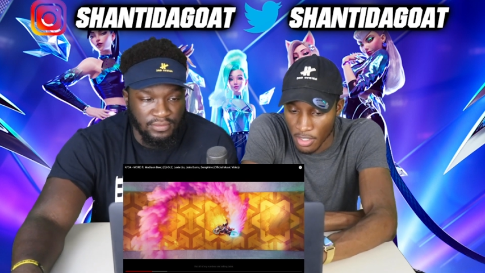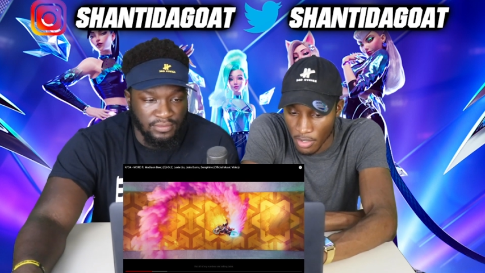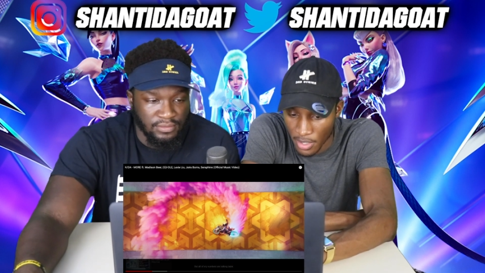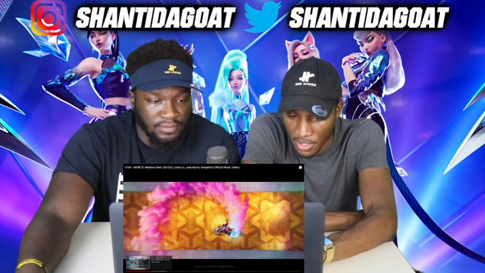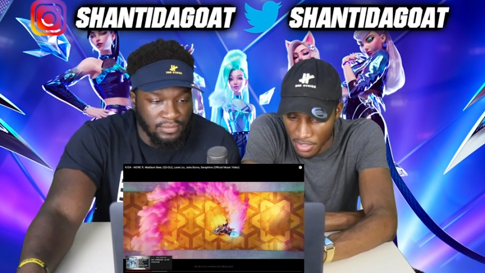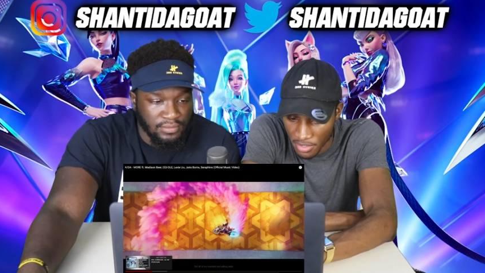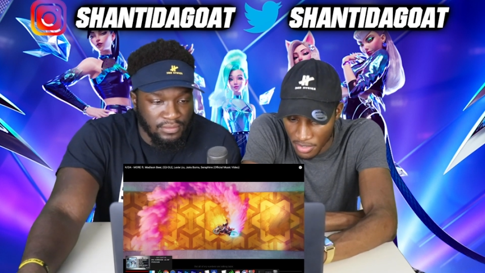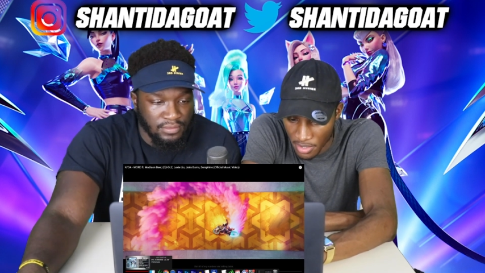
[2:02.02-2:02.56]
Speaker 1: Oh,
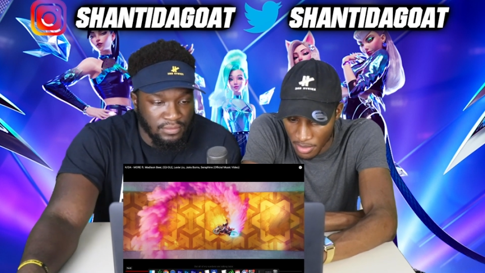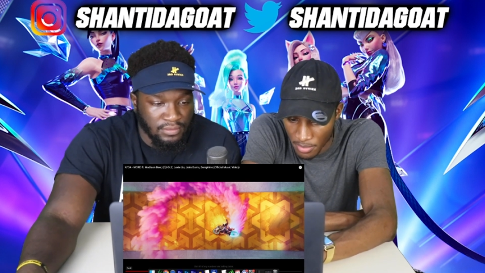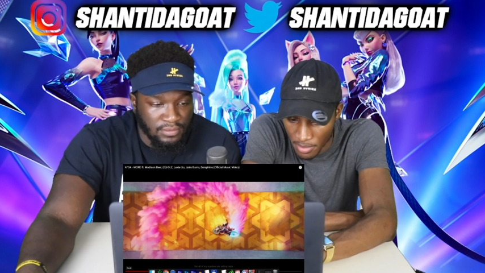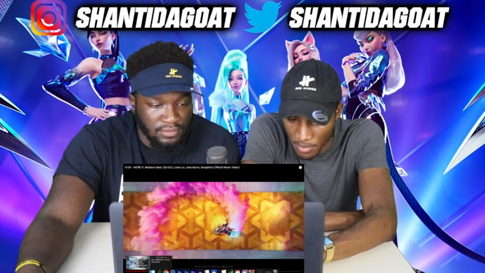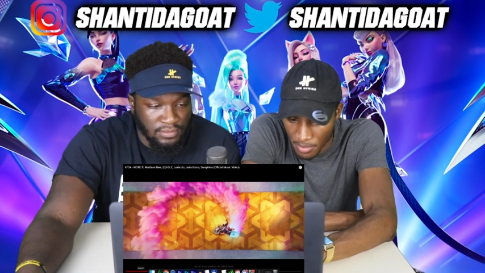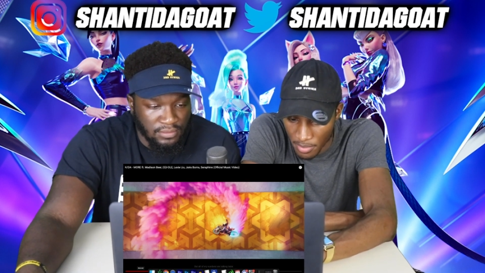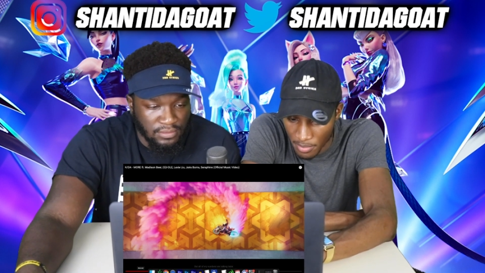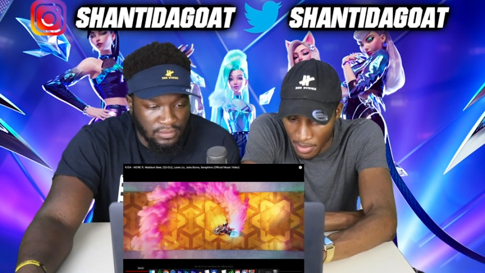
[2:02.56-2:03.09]
I can turn it
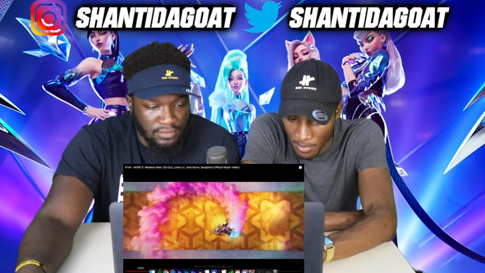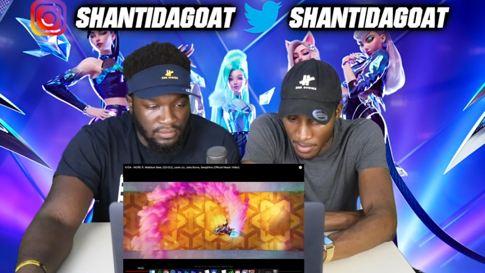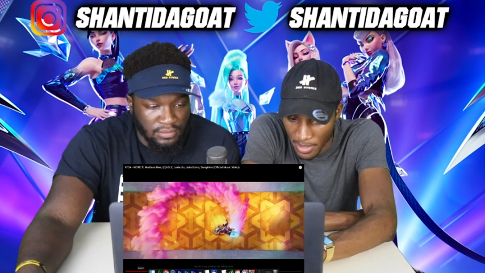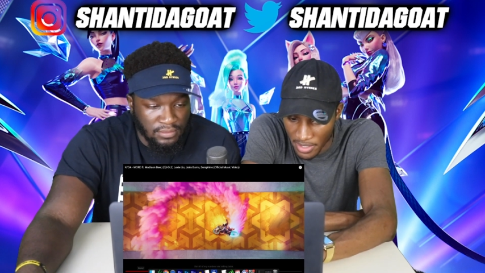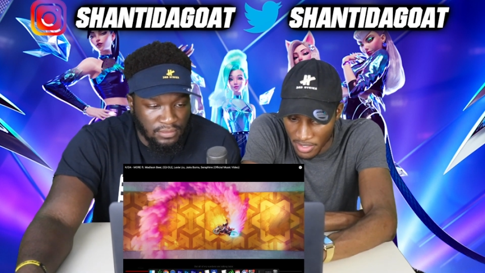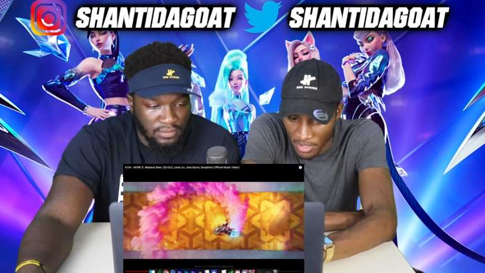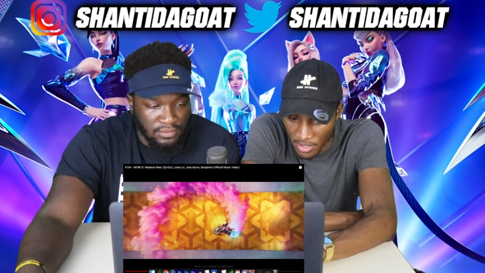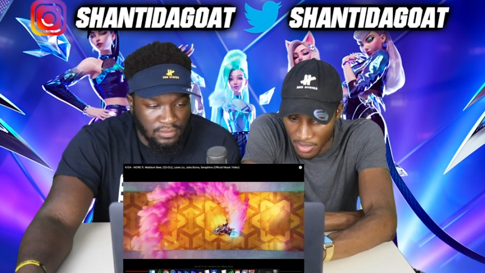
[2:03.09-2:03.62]
up. My
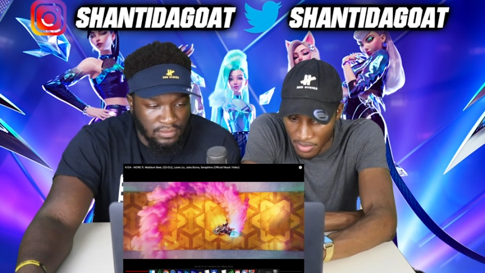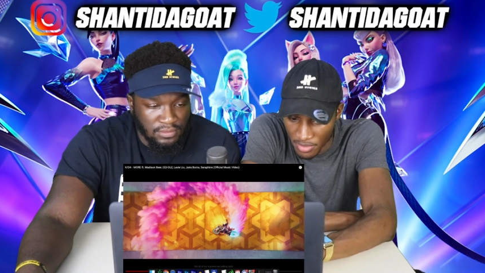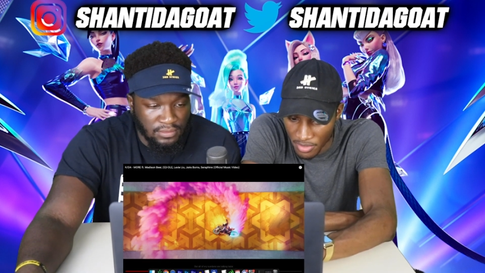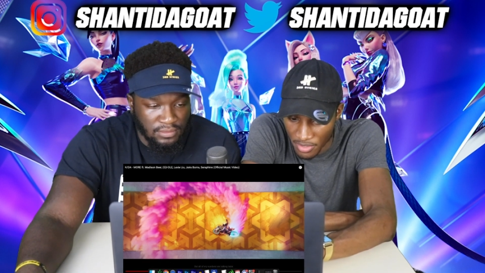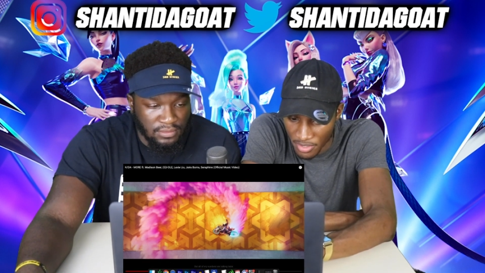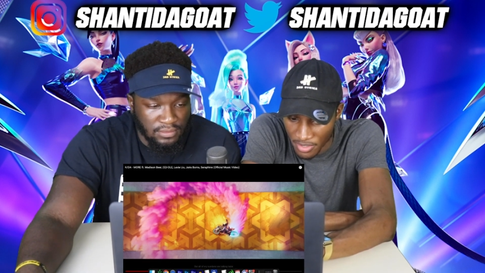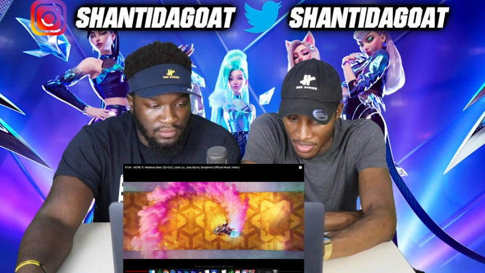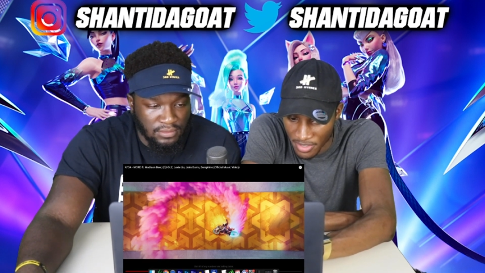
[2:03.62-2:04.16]
bad, y'all.
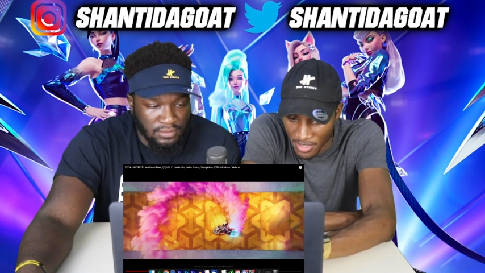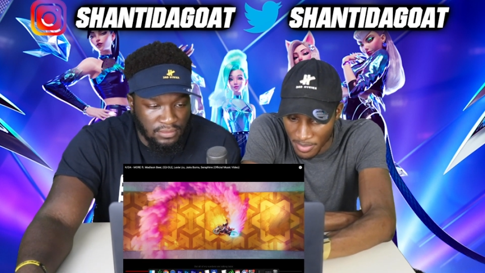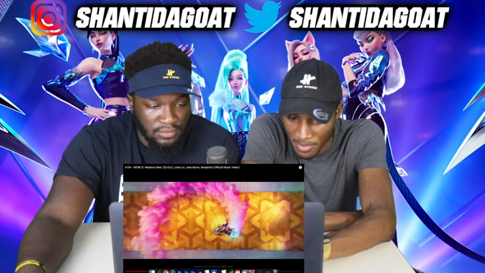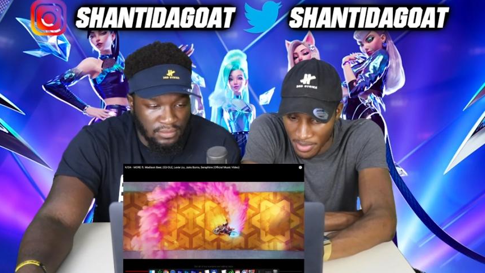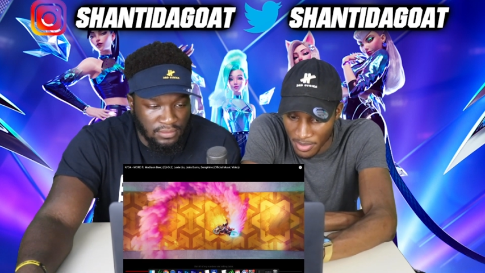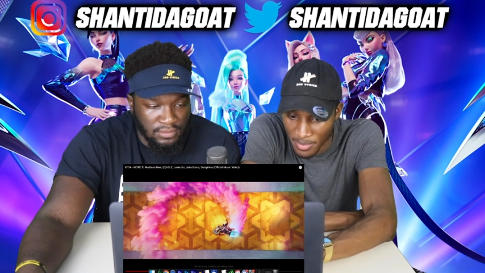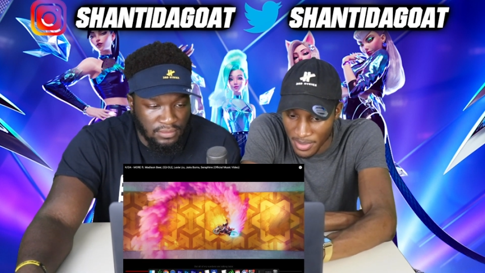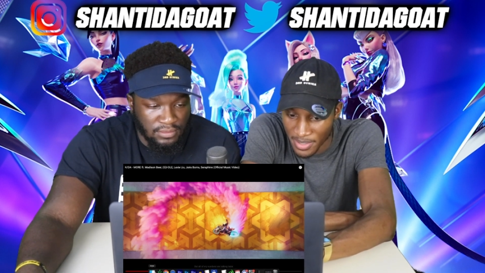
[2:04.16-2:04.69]
Just turn this
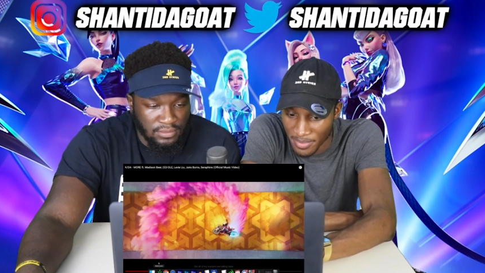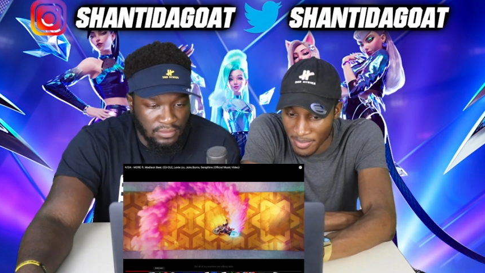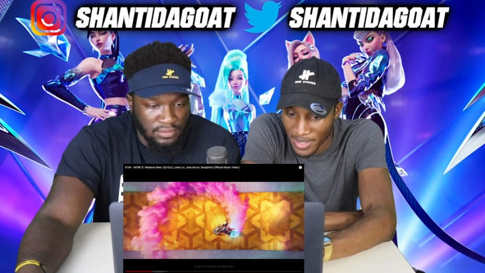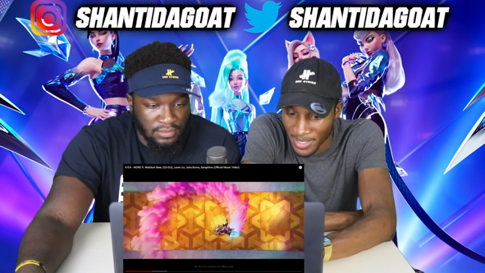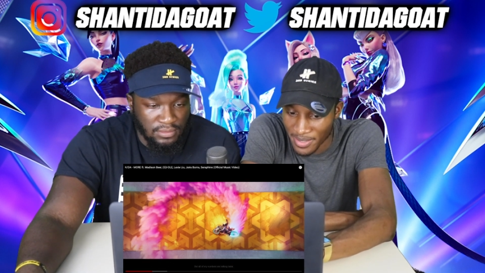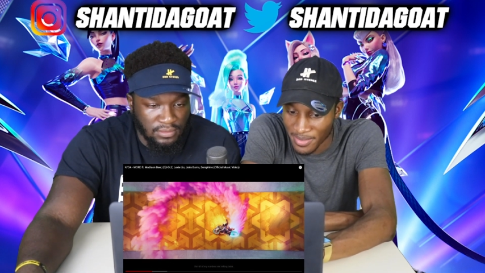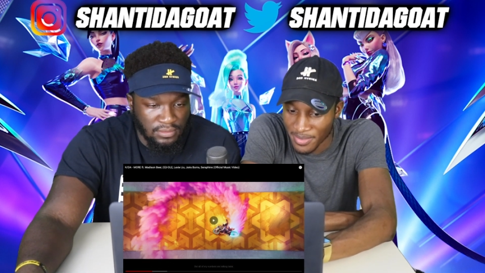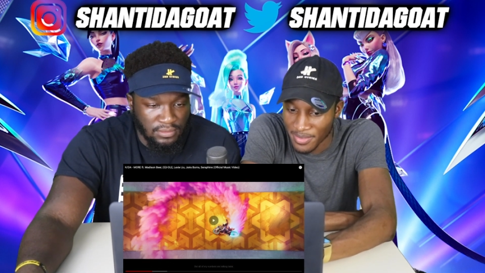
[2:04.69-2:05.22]
up a little bit.
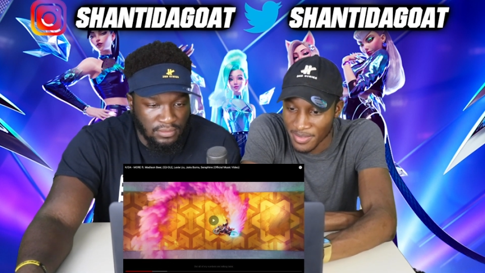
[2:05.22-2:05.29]
Bet.